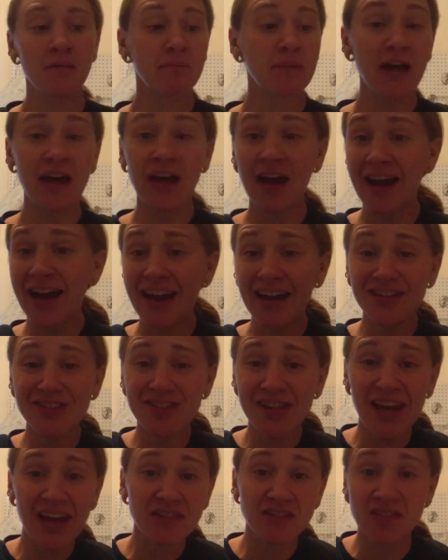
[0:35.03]
but I
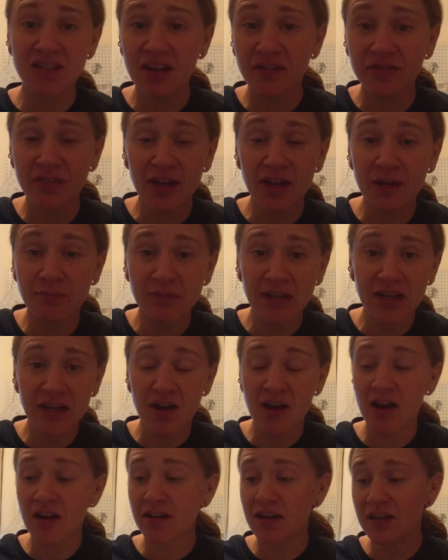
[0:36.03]
actually have stuff to
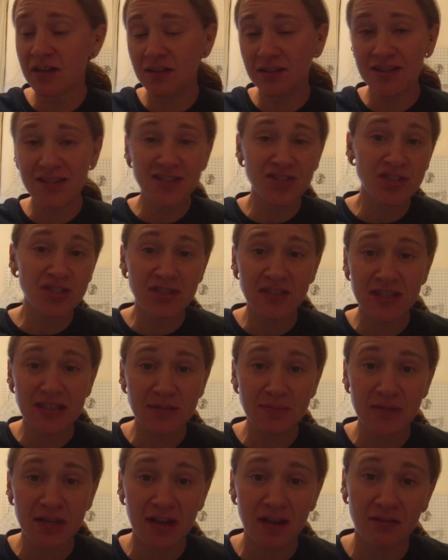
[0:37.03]
update on, and the list just
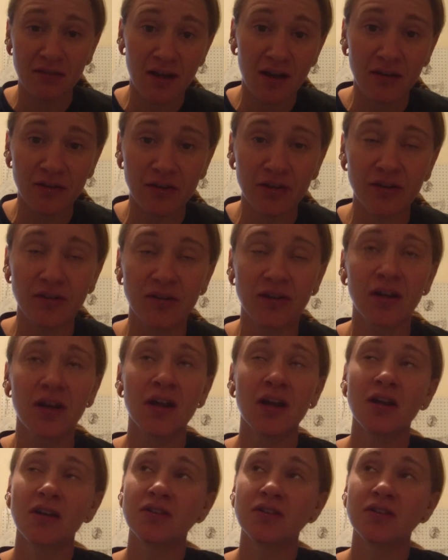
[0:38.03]
keeps getting longer,